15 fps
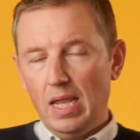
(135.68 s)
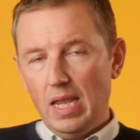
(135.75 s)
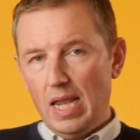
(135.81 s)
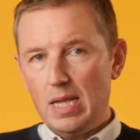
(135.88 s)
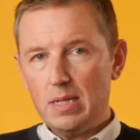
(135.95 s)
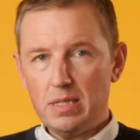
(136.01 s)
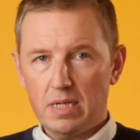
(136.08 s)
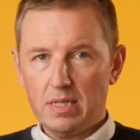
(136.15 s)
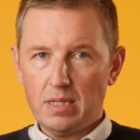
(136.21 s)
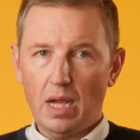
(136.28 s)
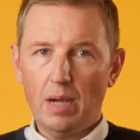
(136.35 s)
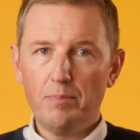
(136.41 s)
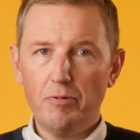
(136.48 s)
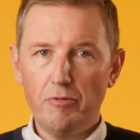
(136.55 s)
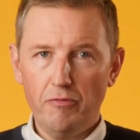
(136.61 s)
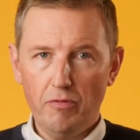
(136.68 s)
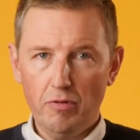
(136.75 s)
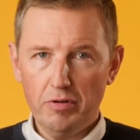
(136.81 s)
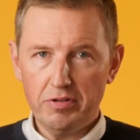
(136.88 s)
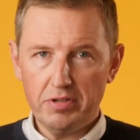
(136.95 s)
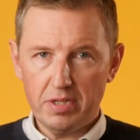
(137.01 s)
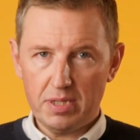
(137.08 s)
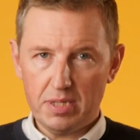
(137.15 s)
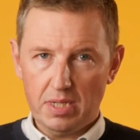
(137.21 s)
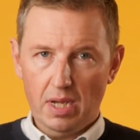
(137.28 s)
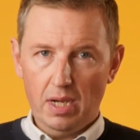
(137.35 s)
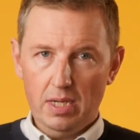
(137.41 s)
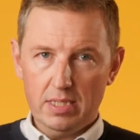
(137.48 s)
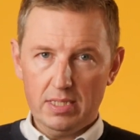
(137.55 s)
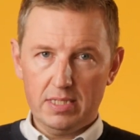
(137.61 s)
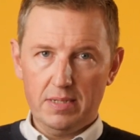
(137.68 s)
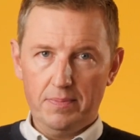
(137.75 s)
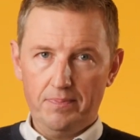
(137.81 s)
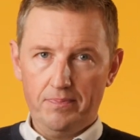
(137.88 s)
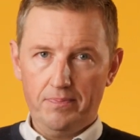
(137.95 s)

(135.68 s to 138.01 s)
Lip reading: Here's an example for you to start.